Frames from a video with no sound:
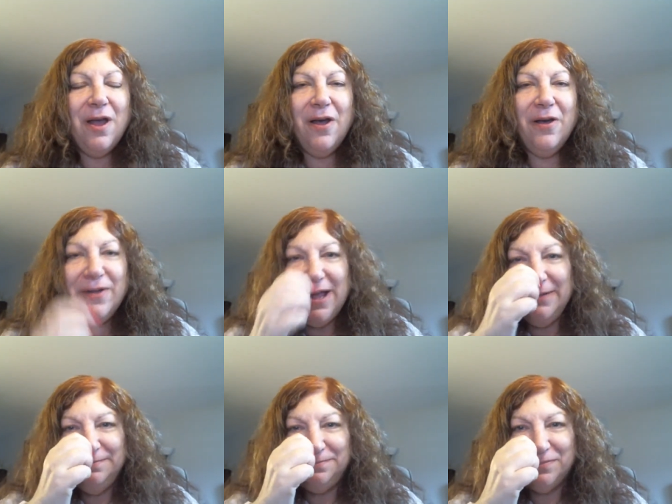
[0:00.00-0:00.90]
Okay,
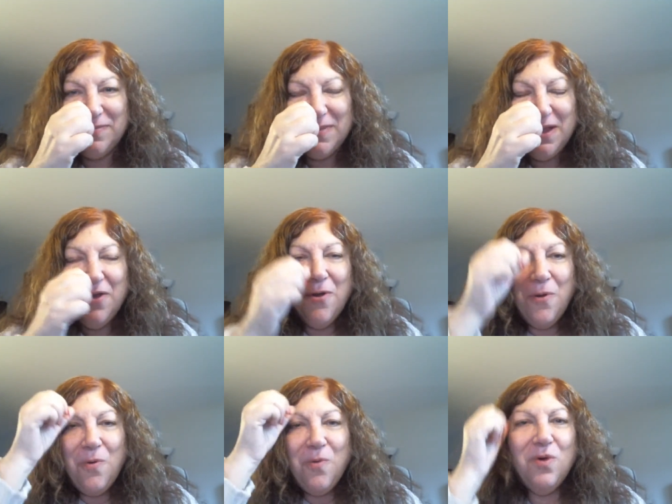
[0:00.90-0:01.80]

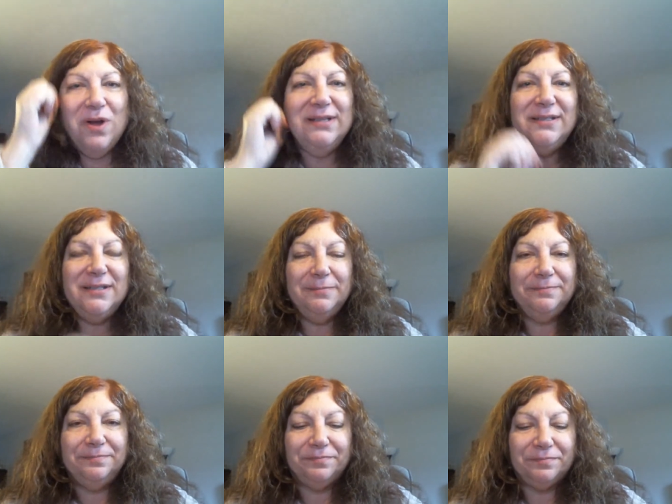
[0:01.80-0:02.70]
once
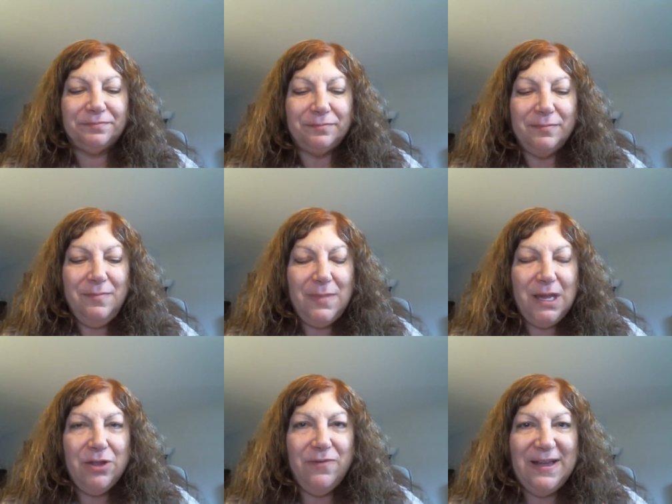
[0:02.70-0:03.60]

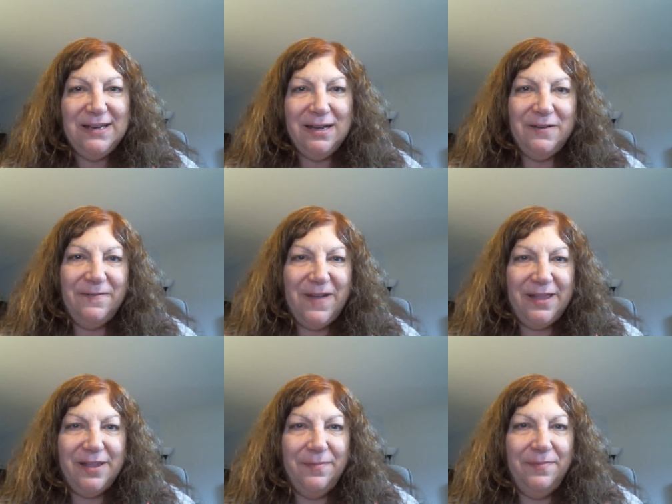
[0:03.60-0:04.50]
you've
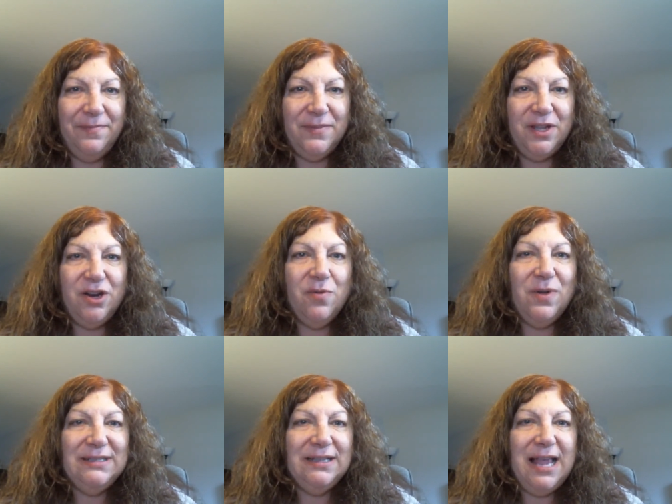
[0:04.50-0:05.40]
identified them, you know
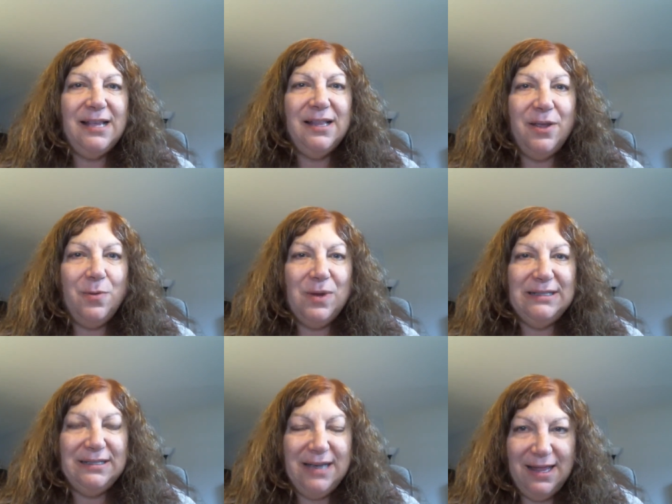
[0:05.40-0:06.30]
what's likely and
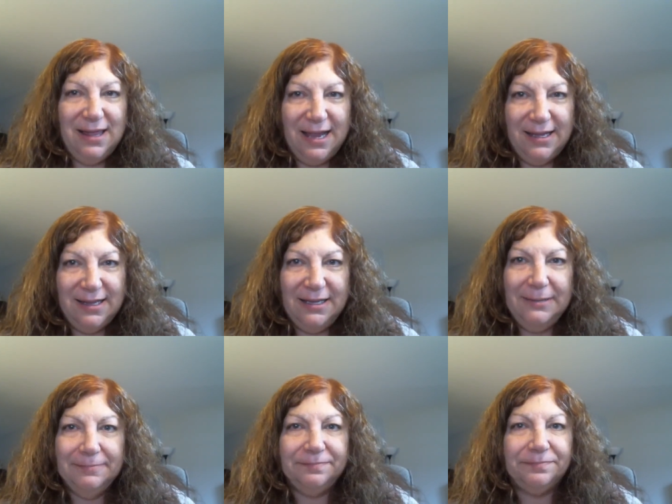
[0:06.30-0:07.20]
what's not likely,
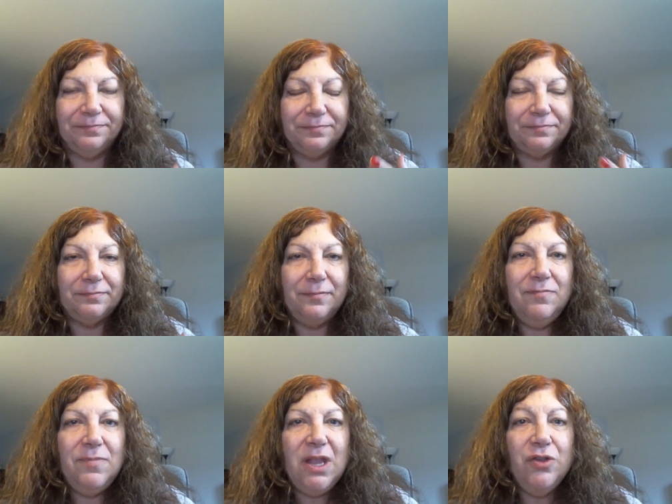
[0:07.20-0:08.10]

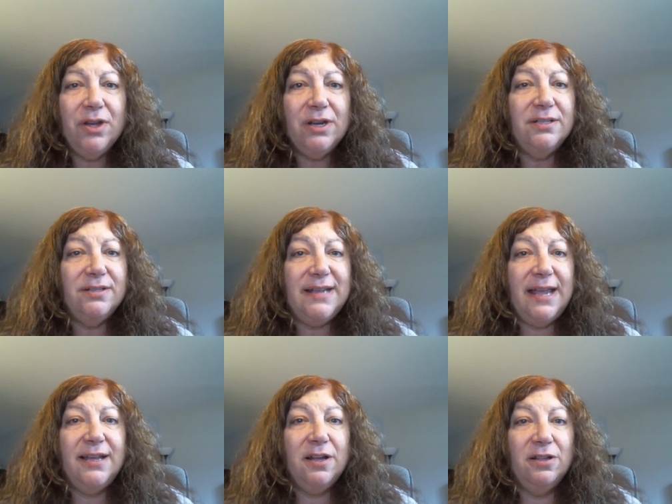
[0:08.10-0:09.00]
you're going to
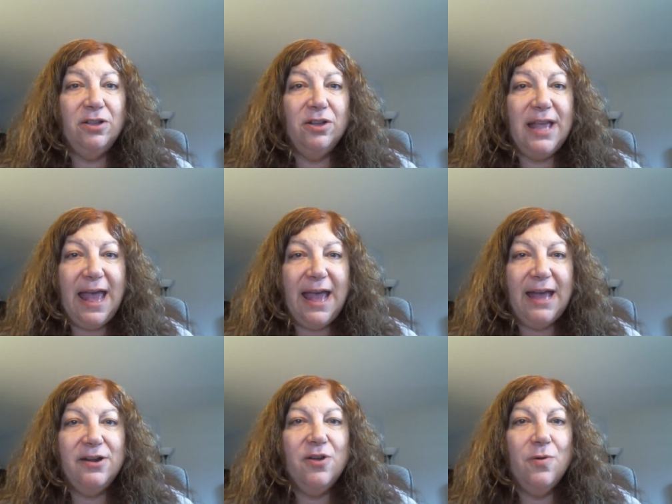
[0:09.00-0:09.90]
take a look
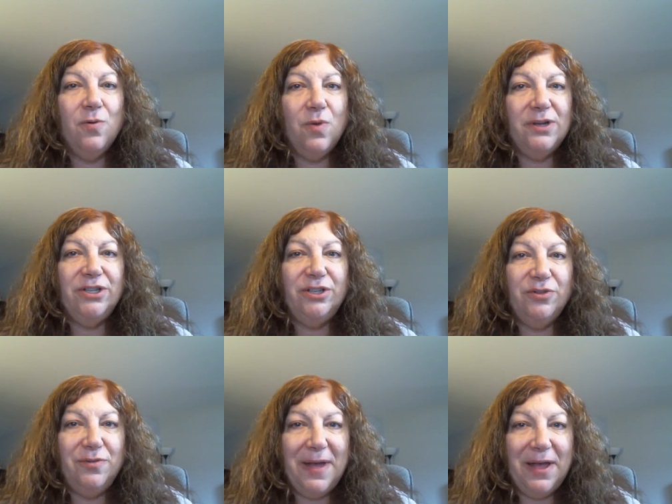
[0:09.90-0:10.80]
at what to
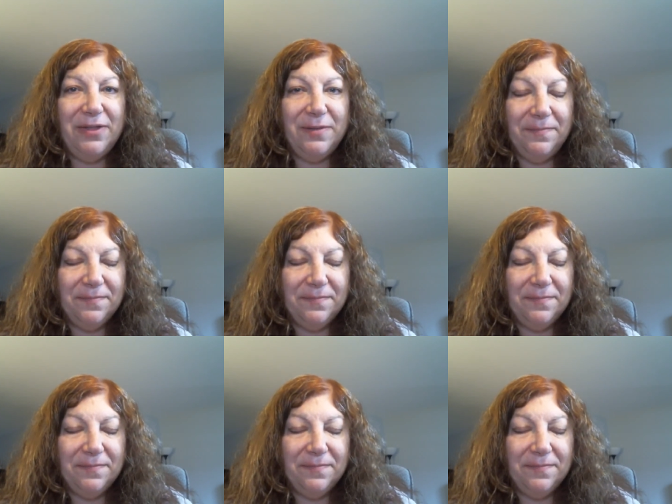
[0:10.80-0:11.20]
do about them.